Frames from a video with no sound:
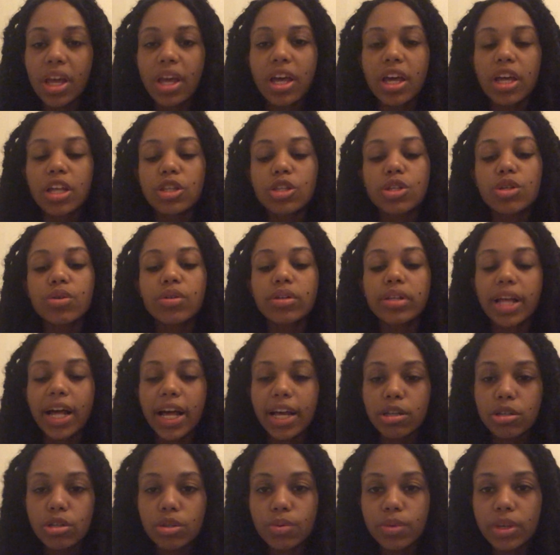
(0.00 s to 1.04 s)
And so
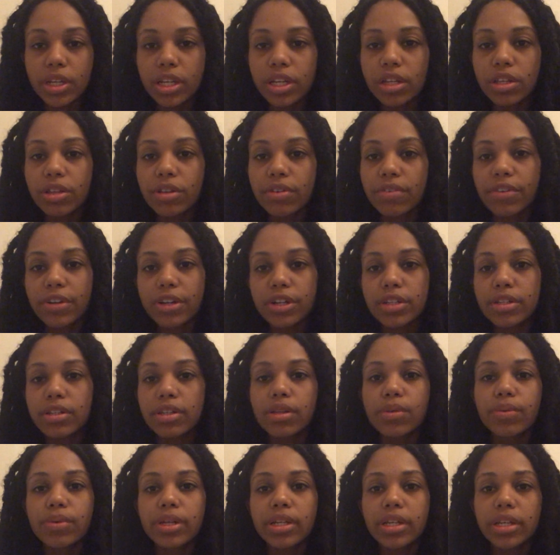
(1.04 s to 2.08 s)
last week, the first
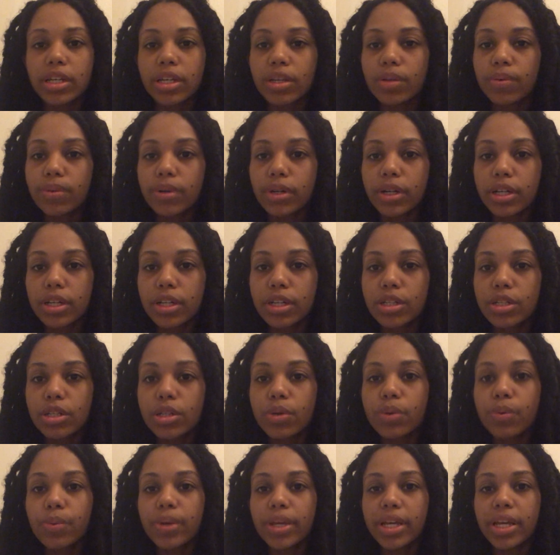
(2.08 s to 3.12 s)
thing we did was
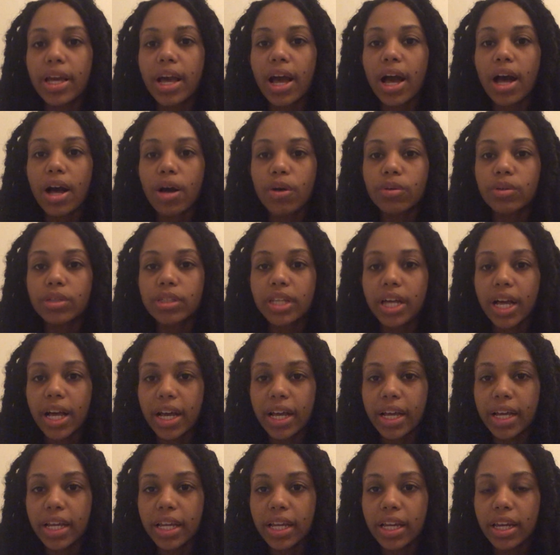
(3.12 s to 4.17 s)
we
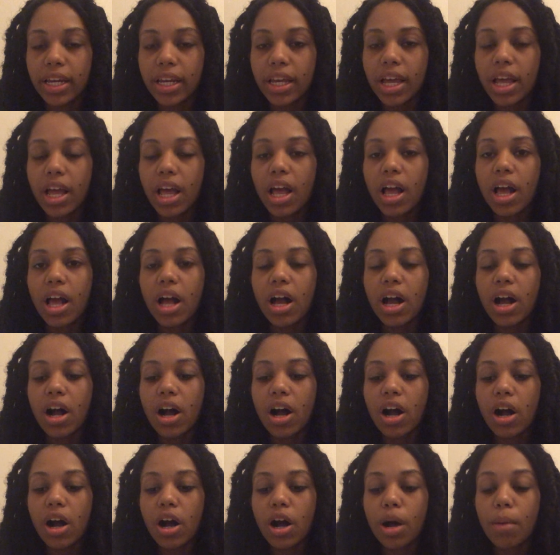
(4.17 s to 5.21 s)
outlined
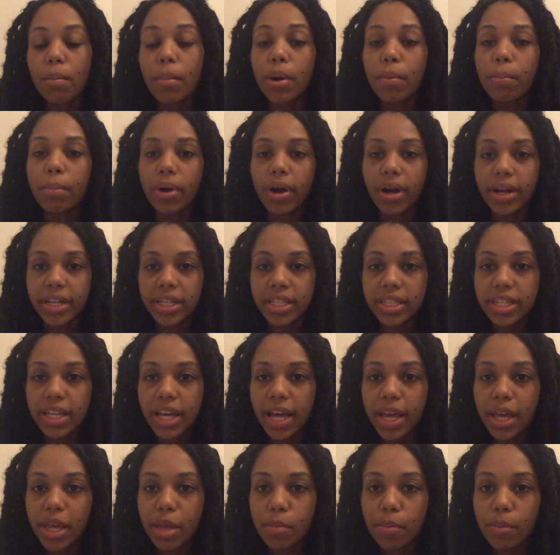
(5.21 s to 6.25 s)
a body
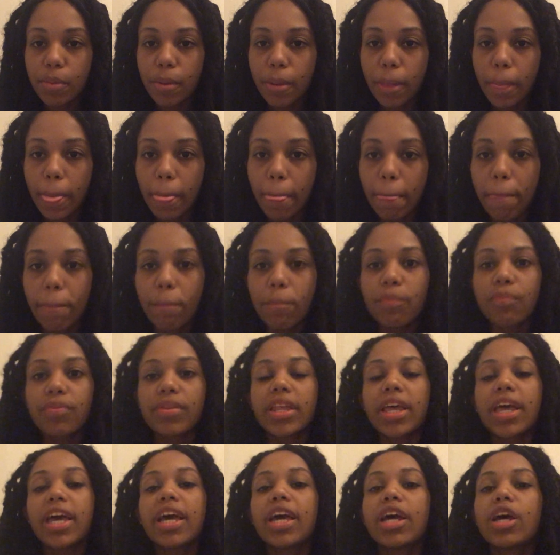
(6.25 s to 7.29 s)
type.
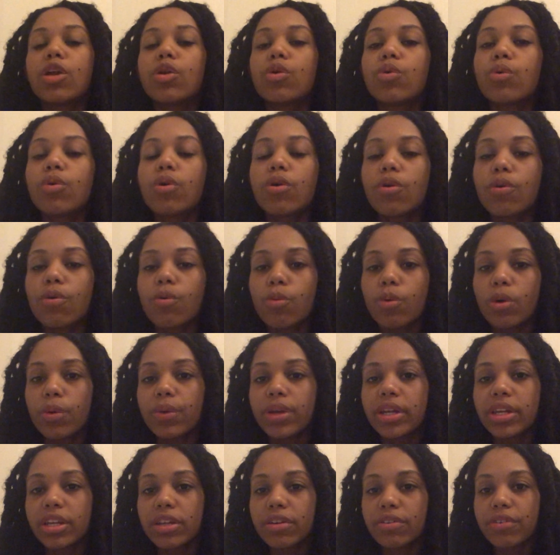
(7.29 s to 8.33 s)
And what we
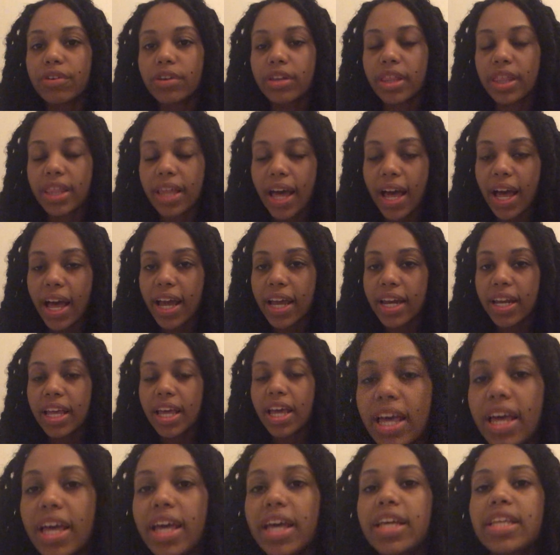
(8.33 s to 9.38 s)
did for that
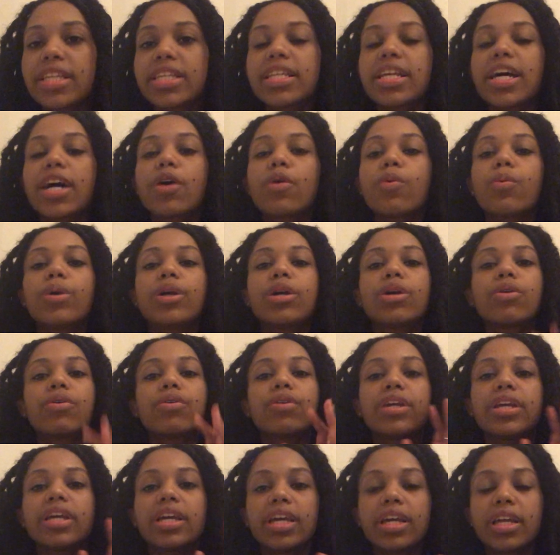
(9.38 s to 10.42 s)
is that we
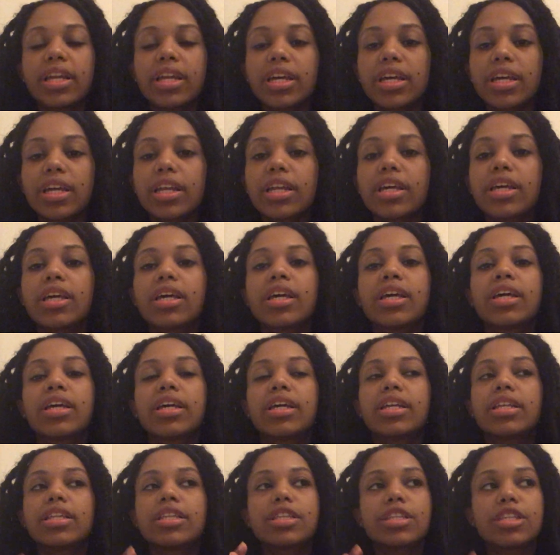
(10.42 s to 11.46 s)
created
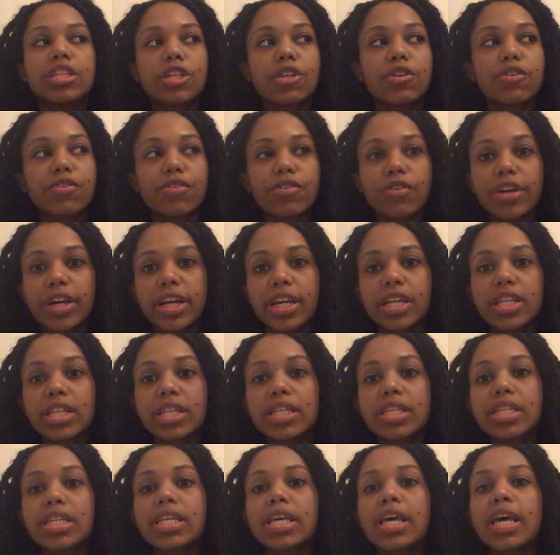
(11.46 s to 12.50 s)

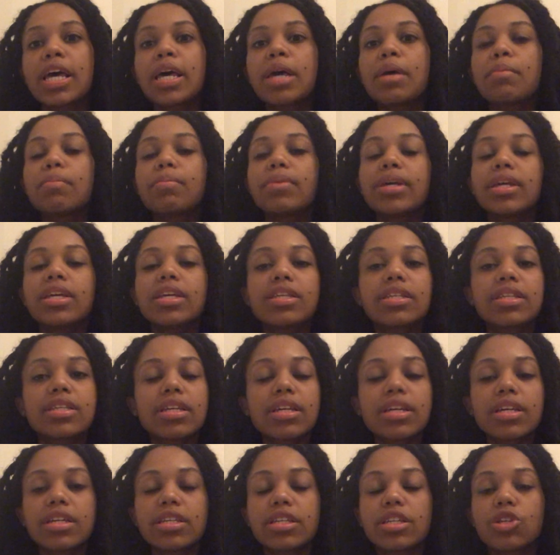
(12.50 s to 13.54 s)
different
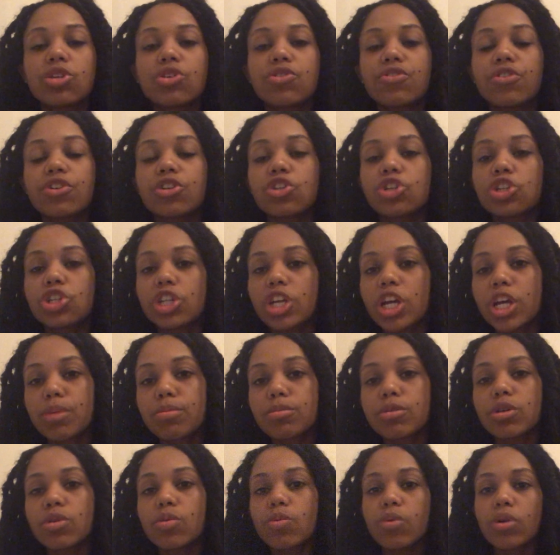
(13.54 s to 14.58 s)
pieces and different shapes
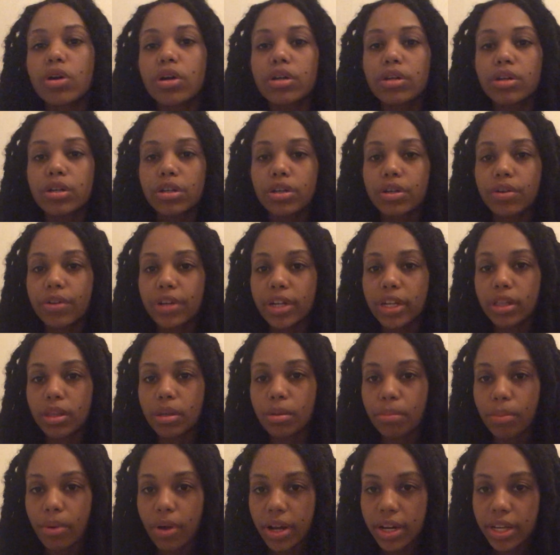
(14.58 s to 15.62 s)
and what could create the
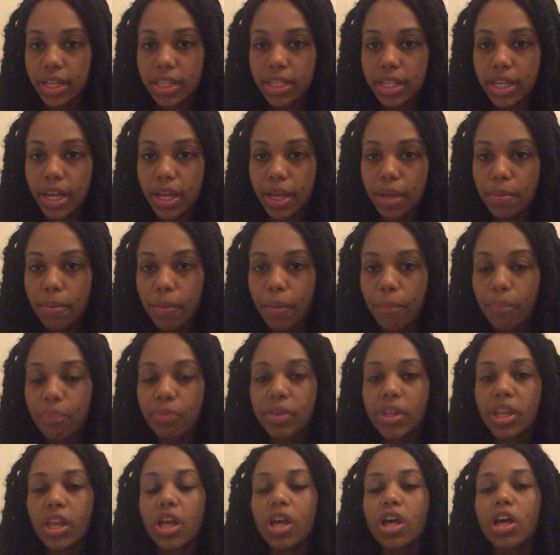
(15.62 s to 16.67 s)
body type.
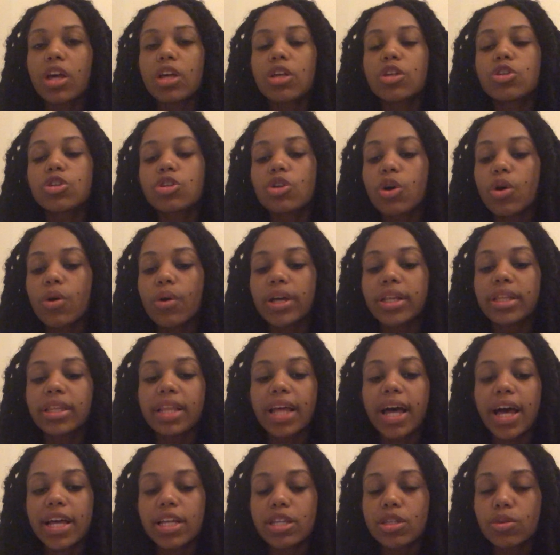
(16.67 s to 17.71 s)
So in
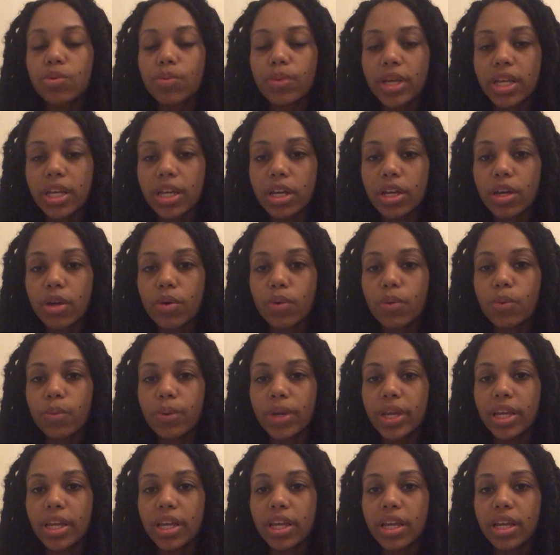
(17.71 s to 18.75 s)
last week,
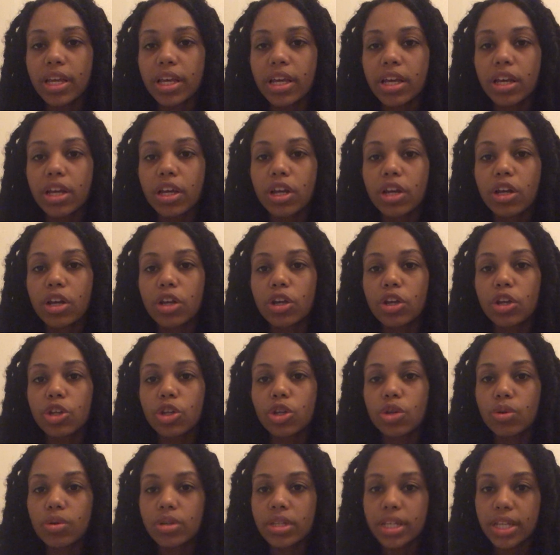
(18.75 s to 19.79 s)
we
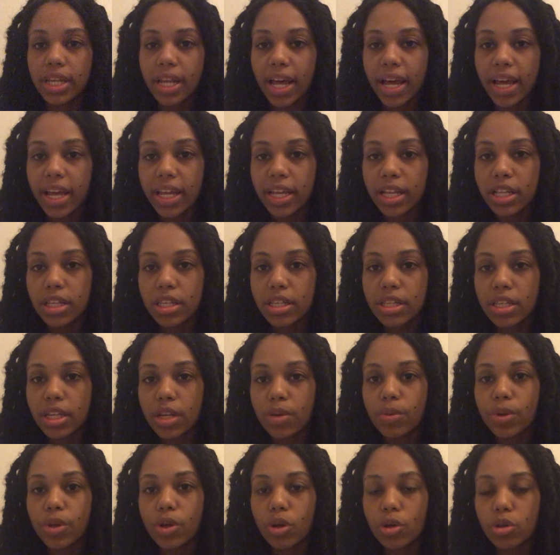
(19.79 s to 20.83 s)
used lines and
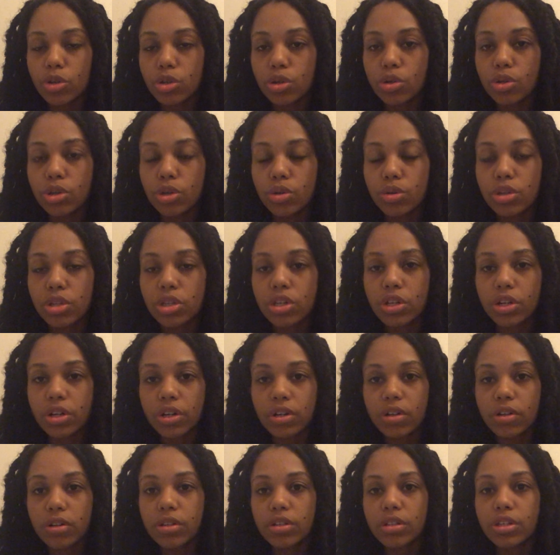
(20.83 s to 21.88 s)
we also used
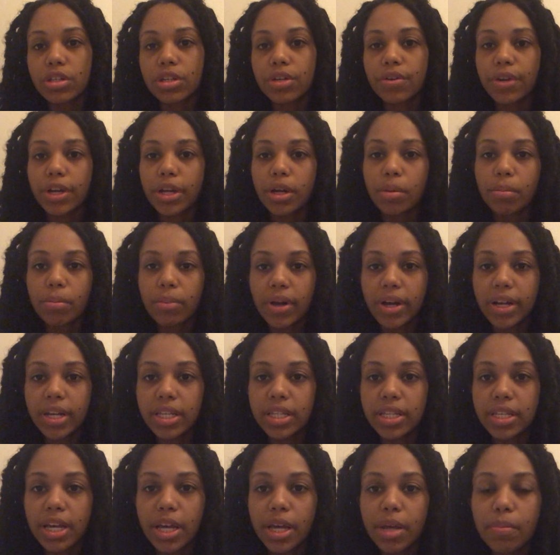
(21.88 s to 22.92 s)
circles to create a body
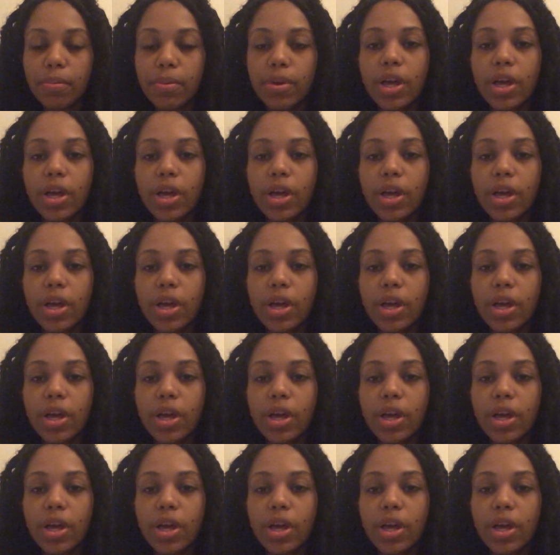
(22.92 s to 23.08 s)
type.